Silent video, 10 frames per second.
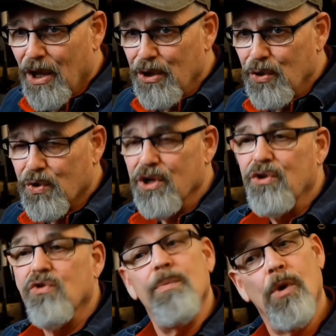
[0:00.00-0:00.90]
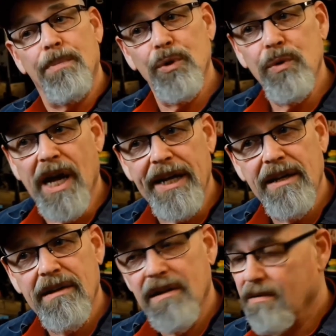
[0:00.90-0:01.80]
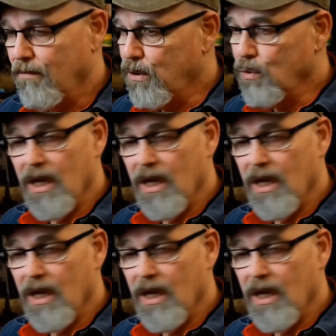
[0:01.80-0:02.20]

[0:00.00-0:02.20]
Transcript: you can use more blue light. Blue